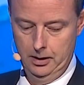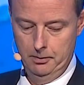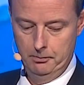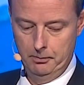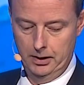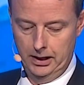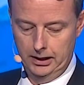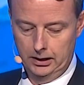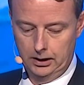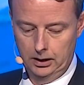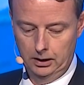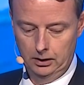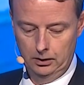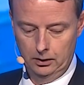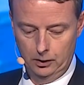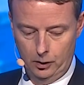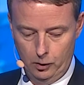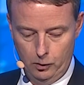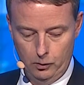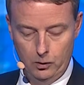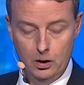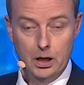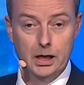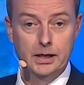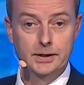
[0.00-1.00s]
making
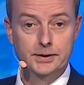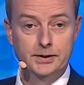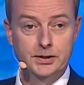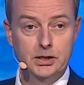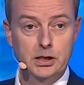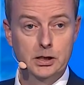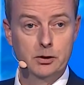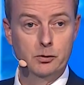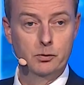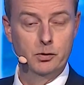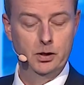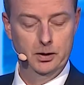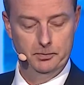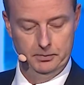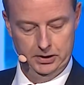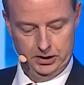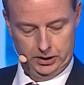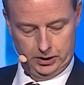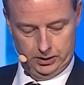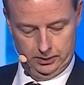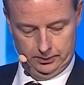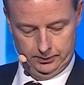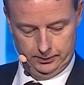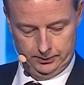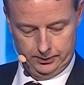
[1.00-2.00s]
low and zero
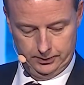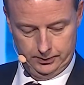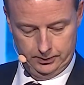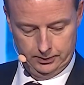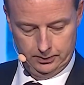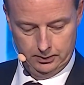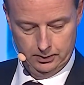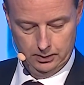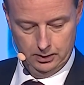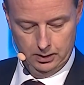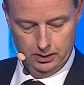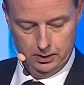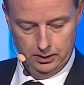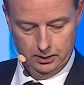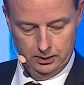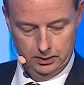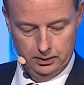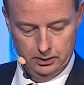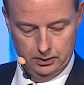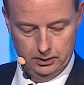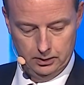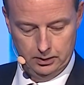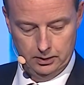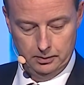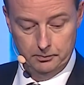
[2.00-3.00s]
emissions,
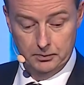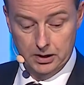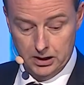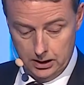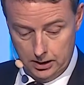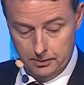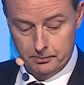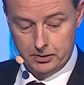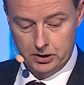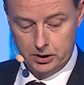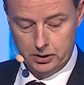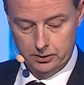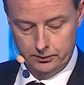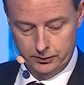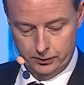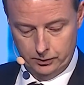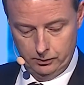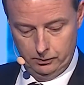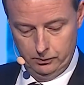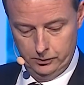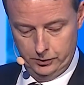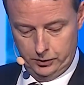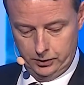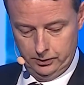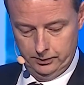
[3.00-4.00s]
um, emission
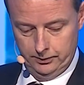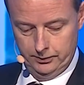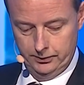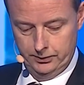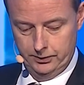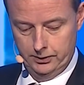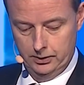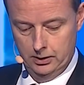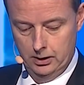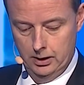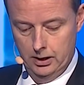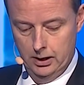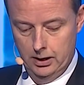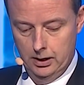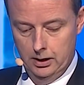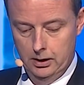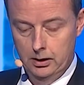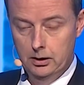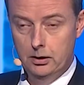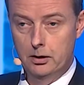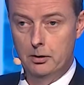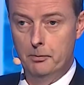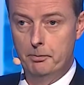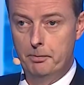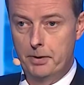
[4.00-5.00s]
solutions
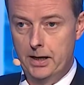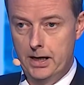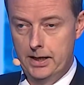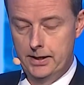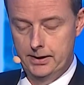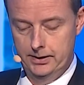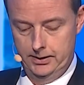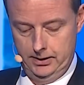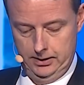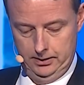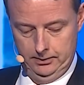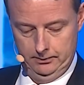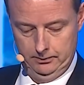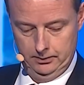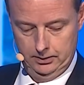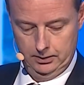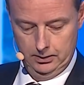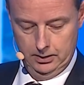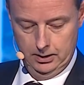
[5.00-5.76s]
competitive